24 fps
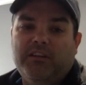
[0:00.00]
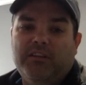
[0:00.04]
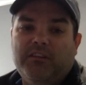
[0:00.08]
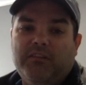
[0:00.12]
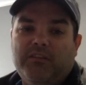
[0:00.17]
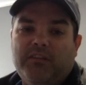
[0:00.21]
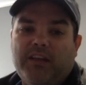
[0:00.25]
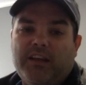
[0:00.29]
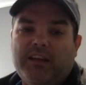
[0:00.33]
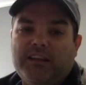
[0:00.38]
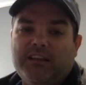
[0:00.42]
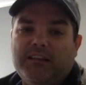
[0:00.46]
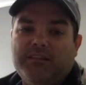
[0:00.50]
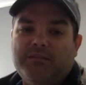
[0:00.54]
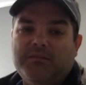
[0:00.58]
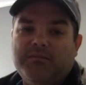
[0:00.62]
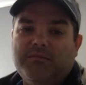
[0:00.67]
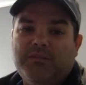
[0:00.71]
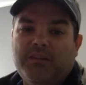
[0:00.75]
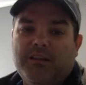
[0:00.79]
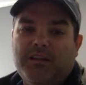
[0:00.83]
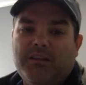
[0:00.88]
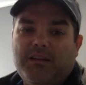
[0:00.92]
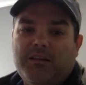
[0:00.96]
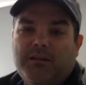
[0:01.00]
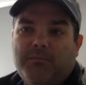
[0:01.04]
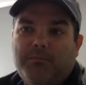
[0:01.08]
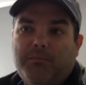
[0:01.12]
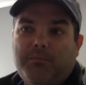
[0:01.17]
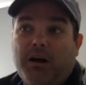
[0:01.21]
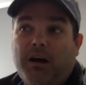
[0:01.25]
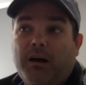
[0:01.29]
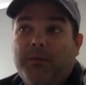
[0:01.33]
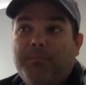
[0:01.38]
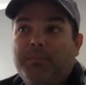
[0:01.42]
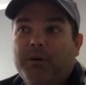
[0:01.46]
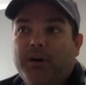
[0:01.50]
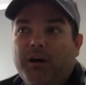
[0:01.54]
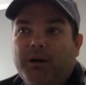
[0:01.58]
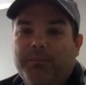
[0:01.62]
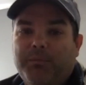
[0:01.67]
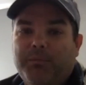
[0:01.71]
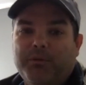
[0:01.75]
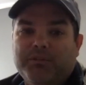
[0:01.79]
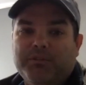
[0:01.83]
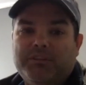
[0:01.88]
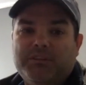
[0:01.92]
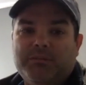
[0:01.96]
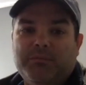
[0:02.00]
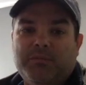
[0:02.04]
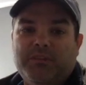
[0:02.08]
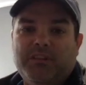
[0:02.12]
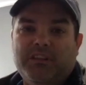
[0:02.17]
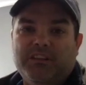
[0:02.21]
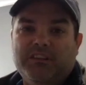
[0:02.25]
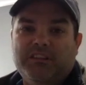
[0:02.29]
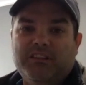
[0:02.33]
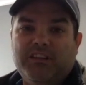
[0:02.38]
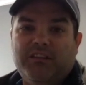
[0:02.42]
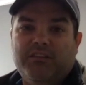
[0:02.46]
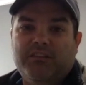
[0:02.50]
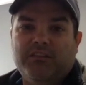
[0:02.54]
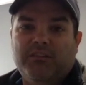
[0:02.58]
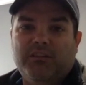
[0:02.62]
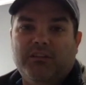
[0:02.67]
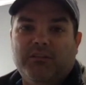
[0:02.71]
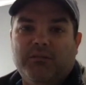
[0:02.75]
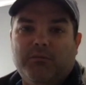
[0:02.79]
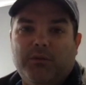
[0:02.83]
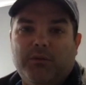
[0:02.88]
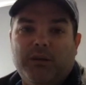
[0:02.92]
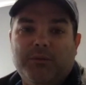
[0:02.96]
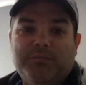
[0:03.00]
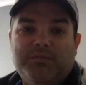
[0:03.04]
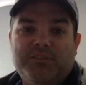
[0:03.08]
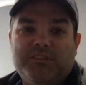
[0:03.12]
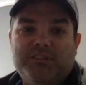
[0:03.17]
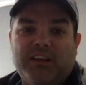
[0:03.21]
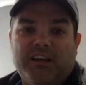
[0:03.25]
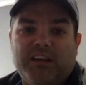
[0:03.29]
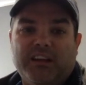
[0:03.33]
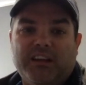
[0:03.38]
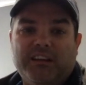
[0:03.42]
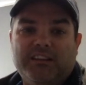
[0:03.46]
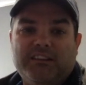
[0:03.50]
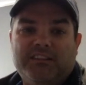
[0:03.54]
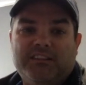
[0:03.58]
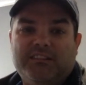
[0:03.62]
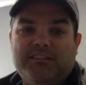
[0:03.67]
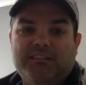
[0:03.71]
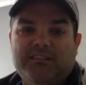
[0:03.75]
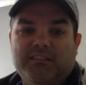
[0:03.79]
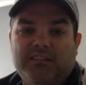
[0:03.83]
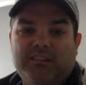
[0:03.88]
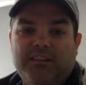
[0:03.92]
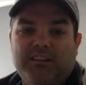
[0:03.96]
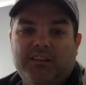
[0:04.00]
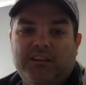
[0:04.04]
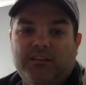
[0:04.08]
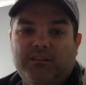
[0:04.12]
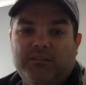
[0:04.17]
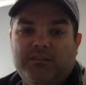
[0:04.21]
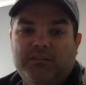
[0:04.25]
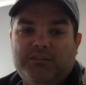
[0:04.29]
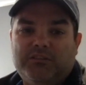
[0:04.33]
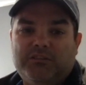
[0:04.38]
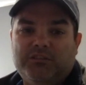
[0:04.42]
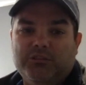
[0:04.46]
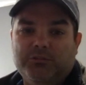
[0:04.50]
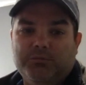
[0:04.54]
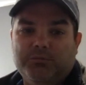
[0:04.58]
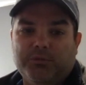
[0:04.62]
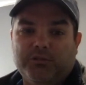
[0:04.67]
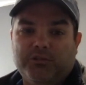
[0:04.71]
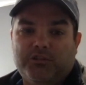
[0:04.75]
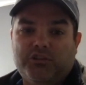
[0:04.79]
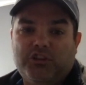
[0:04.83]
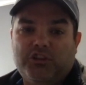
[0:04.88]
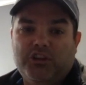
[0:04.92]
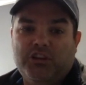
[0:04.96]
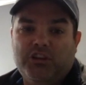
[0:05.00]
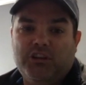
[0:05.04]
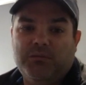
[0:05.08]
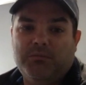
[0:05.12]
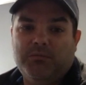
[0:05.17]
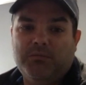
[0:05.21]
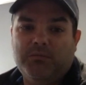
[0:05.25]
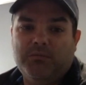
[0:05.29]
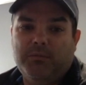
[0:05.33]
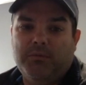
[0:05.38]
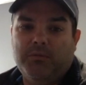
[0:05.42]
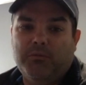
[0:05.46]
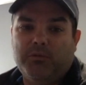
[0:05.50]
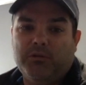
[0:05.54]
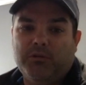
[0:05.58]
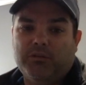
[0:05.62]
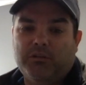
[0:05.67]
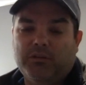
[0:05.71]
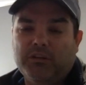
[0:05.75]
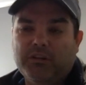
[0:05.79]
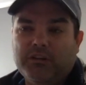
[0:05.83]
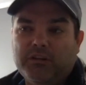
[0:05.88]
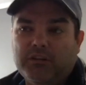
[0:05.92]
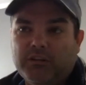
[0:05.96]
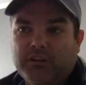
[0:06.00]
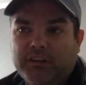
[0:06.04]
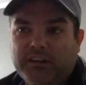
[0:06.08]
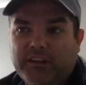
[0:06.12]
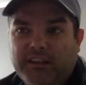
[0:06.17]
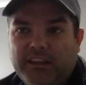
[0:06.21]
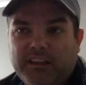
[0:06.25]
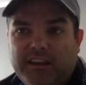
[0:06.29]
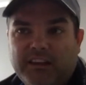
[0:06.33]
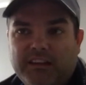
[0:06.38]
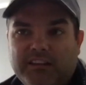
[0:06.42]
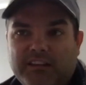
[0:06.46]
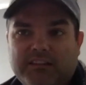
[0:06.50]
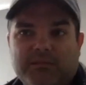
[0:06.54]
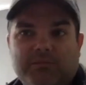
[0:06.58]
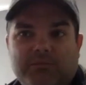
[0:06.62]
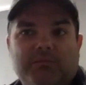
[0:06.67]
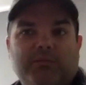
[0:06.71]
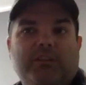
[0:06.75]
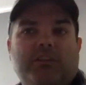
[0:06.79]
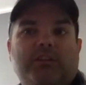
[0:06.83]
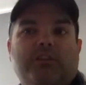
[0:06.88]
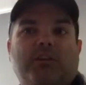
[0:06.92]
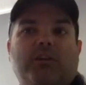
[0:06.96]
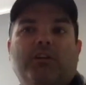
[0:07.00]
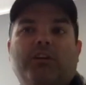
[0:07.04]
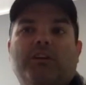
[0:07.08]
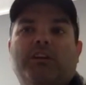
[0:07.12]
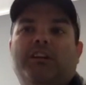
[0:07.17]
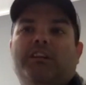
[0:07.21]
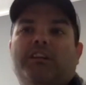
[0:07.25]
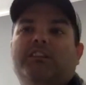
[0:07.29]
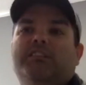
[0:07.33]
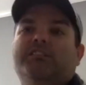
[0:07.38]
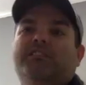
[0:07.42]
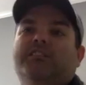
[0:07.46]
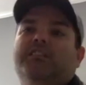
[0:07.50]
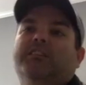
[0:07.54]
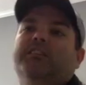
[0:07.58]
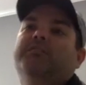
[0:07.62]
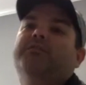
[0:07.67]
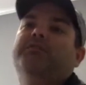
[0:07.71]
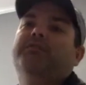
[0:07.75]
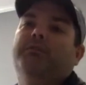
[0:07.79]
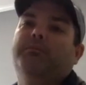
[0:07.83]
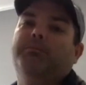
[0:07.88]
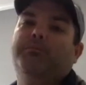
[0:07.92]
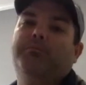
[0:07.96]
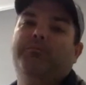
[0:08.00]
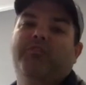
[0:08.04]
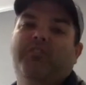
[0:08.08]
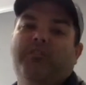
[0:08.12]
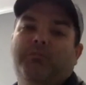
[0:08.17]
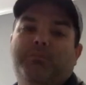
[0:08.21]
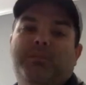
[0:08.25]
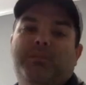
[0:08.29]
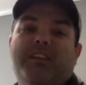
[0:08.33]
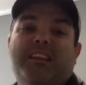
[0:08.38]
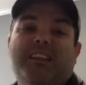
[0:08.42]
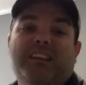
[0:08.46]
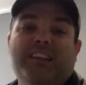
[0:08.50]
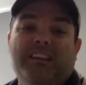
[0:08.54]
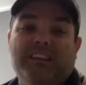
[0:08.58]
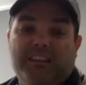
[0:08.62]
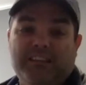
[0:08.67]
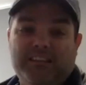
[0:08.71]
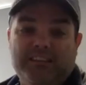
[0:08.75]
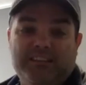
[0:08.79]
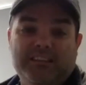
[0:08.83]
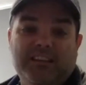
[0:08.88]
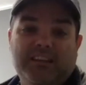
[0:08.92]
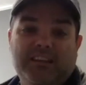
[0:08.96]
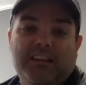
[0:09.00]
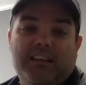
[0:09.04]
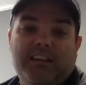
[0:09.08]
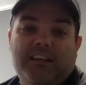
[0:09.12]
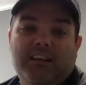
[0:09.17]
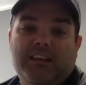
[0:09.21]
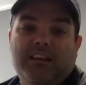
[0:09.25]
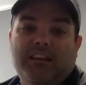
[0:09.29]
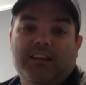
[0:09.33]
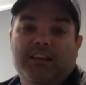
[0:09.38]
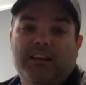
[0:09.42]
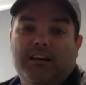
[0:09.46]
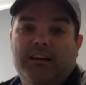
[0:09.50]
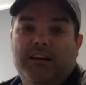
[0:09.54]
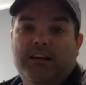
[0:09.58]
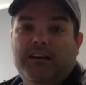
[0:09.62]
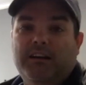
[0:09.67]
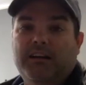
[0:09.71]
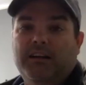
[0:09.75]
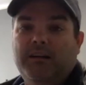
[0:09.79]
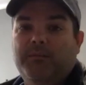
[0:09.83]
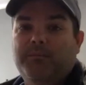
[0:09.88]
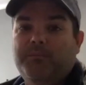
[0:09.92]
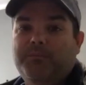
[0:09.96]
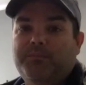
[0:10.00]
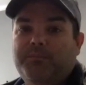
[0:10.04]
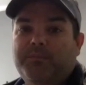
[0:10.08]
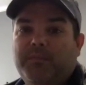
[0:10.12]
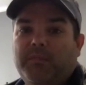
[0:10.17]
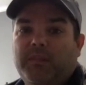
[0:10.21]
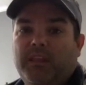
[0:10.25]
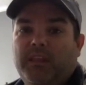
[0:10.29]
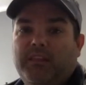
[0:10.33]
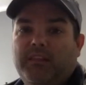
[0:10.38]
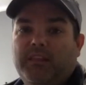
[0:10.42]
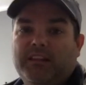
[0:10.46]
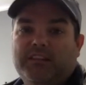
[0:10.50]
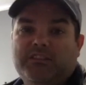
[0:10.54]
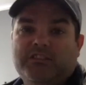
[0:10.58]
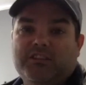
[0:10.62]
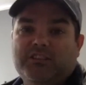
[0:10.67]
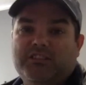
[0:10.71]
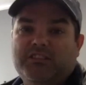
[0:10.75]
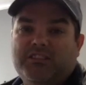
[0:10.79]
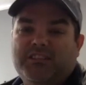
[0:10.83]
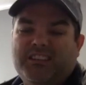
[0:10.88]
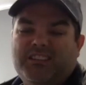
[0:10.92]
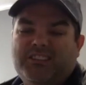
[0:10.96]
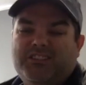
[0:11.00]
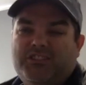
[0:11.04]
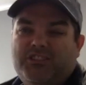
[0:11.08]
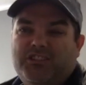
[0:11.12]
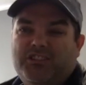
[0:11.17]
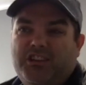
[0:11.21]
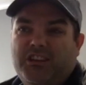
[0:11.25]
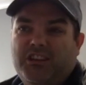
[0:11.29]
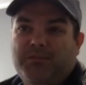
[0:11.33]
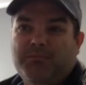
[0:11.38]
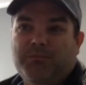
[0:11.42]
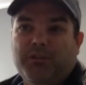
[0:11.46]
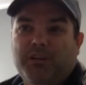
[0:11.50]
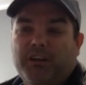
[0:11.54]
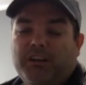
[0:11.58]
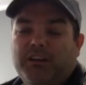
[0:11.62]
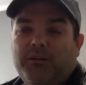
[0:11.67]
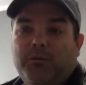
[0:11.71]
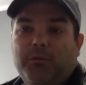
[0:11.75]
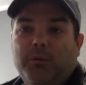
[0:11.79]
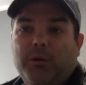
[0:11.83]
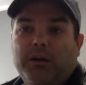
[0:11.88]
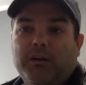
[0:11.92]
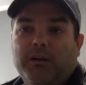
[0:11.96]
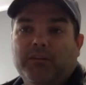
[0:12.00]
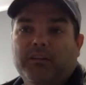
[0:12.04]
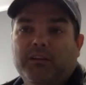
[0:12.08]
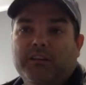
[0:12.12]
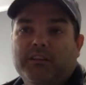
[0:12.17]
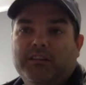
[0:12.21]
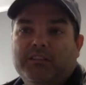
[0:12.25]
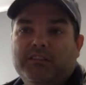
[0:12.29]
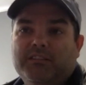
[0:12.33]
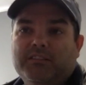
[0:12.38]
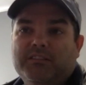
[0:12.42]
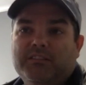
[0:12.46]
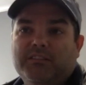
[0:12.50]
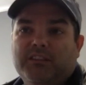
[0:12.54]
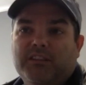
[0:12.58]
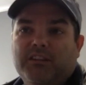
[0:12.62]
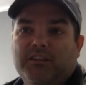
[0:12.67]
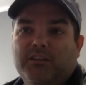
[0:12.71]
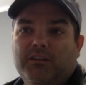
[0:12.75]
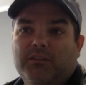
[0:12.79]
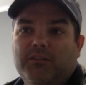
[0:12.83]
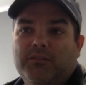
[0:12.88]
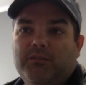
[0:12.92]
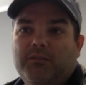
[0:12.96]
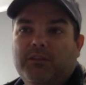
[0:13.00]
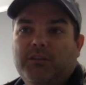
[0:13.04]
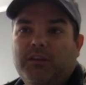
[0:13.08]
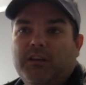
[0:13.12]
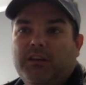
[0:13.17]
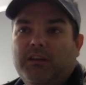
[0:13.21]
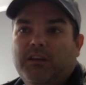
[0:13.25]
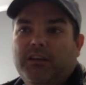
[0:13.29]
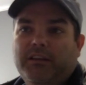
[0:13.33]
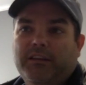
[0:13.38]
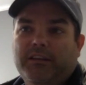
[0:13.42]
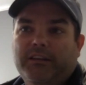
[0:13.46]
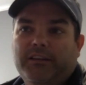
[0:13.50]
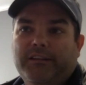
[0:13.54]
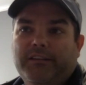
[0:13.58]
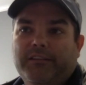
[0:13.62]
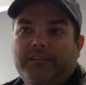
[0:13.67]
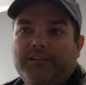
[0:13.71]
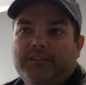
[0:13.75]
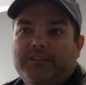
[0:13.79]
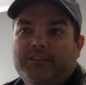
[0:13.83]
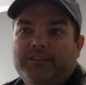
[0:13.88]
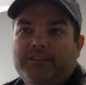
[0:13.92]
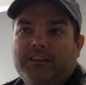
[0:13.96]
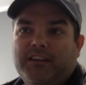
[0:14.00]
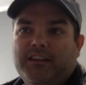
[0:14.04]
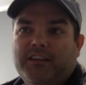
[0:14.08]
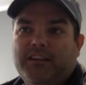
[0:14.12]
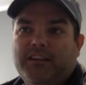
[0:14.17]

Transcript: I can pop up on some of these other websites, super cheap. I mean, we're literally getting some retargeting stuff for pennies. And that's just cheap brand awareness. So, instead